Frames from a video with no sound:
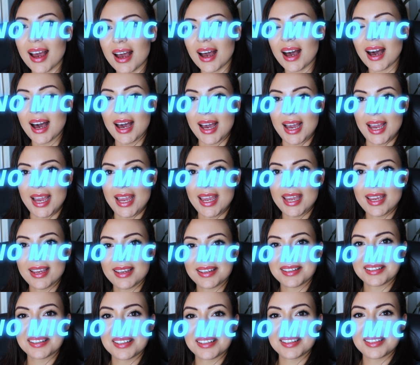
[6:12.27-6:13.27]

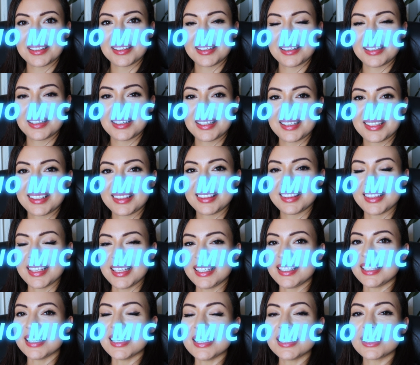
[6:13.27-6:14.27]
Hi,
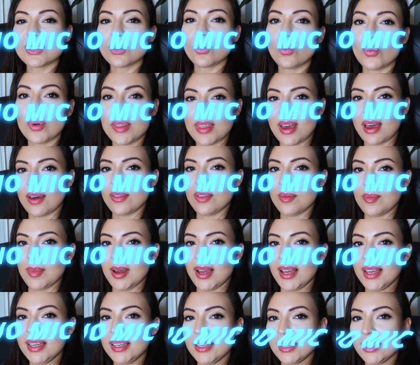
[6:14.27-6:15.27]
this is without the
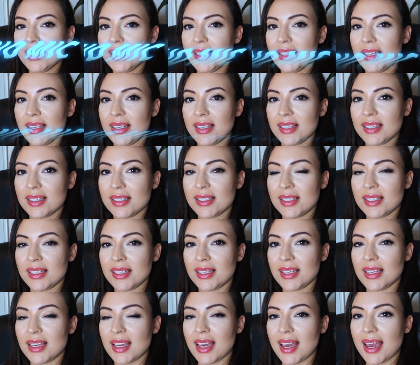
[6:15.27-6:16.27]
mic.
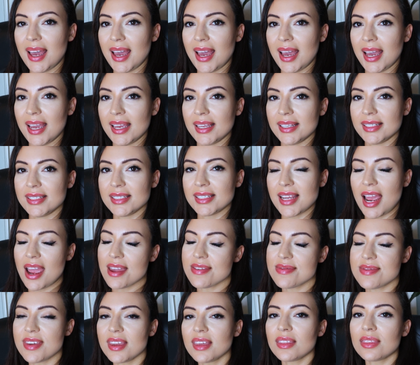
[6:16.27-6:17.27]
And
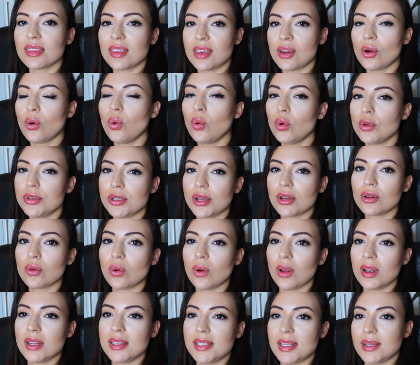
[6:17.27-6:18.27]
I think the audio
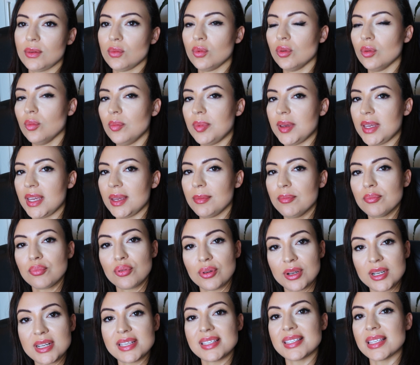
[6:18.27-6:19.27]
quality will be
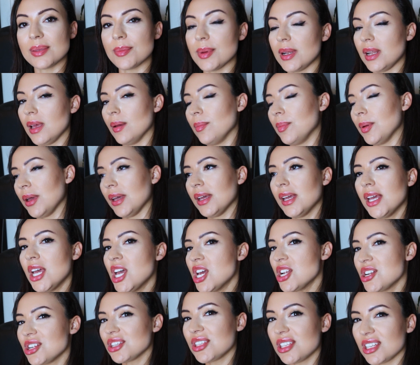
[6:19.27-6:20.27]
pretty similar, but
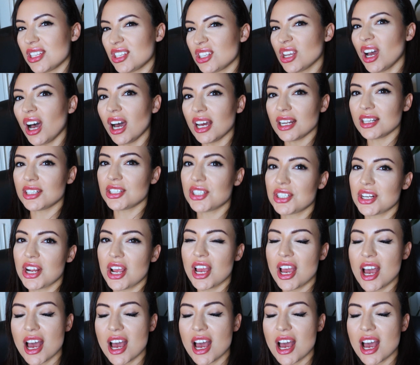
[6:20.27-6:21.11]
just a touch